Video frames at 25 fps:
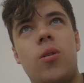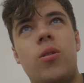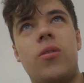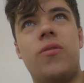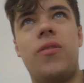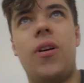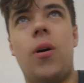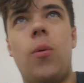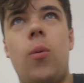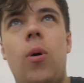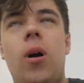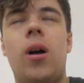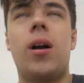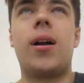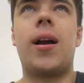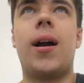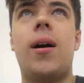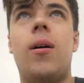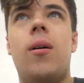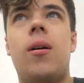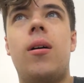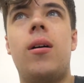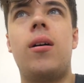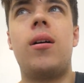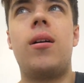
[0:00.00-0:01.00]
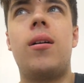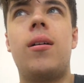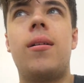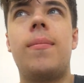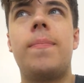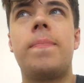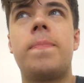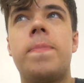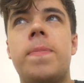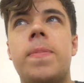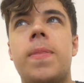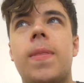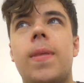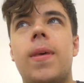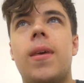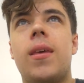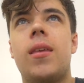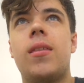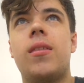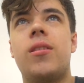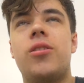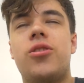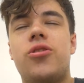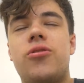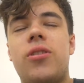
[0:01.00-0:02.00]
with that workout.
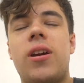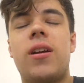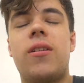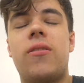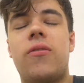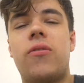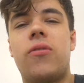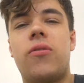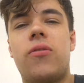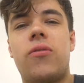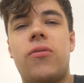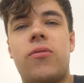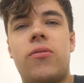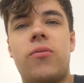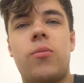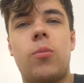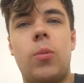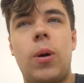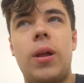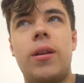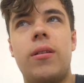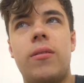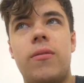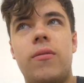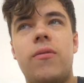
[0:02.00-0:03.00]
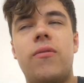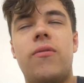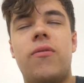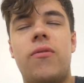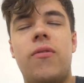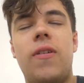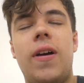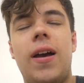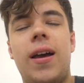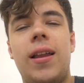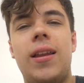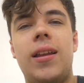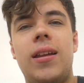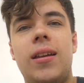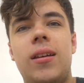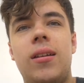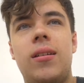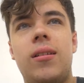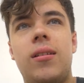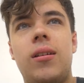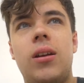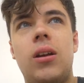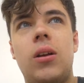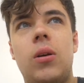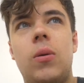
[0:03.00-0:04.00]
Strength went fairly
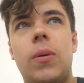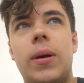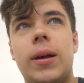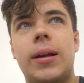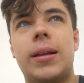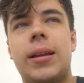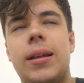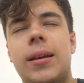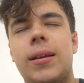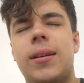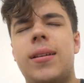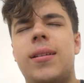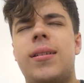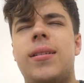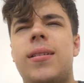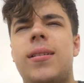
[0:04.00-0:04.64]
quickly.